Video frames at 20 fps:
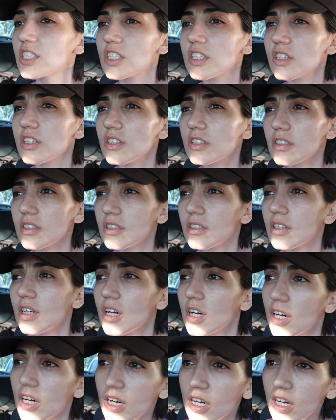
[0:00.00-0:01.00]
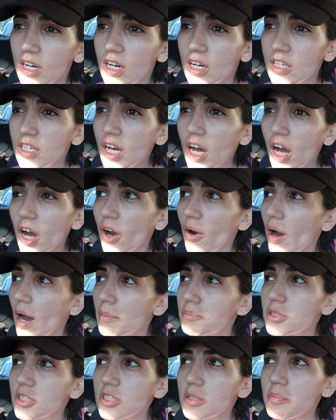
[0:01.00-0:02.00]
to go
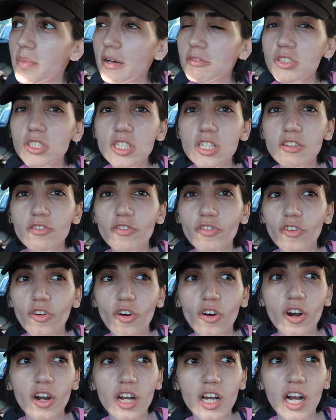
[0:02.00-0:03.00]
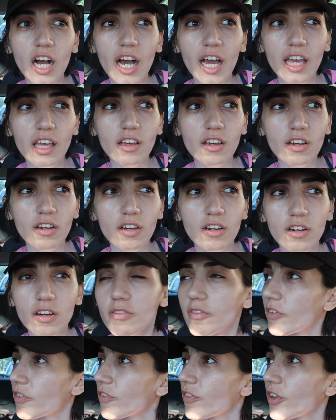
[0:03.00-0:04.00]
up to the mountain for a hike
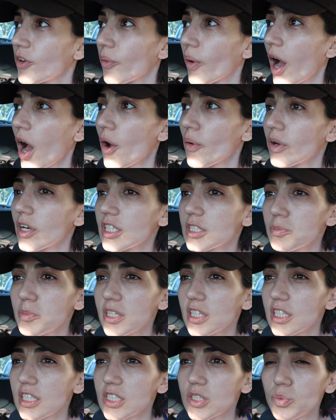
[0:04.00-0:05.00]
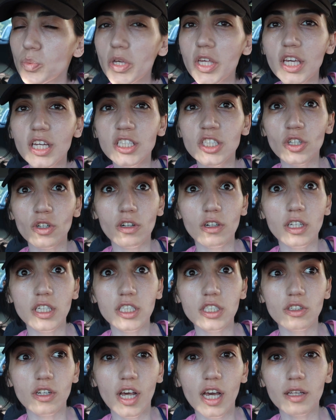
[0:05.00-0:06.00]
of a few hours, because we can totally
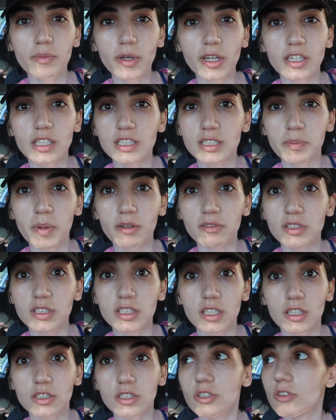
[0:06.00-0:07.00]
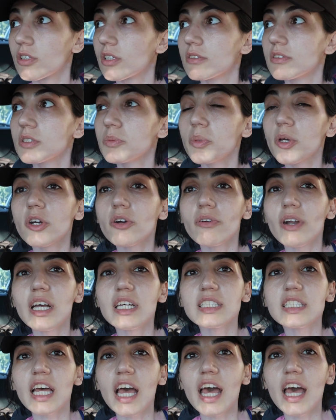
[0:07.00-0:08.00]
do that because the mountains are so close to
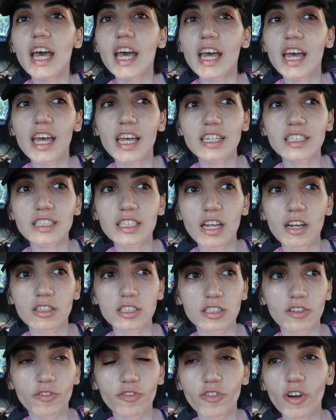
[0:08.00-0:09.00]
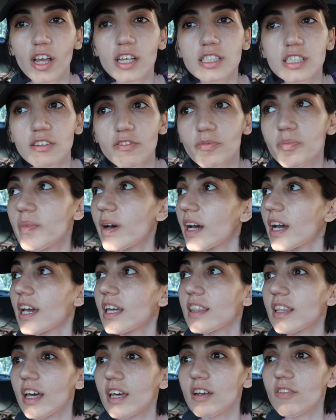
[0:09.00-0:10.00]
Bucharest, and there are some friends of
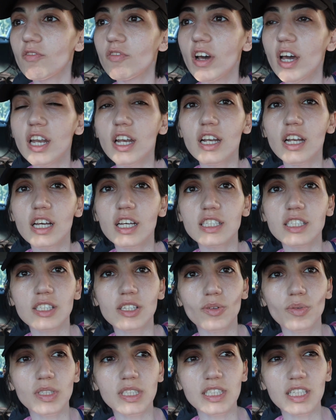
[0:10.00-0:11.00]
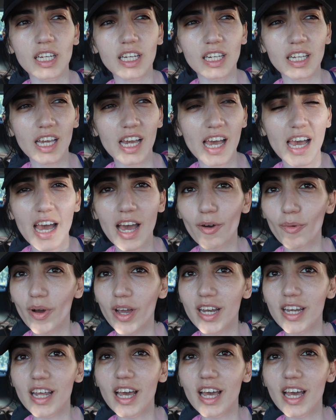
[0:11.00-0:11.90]
mine that invited us, so we said yeah, why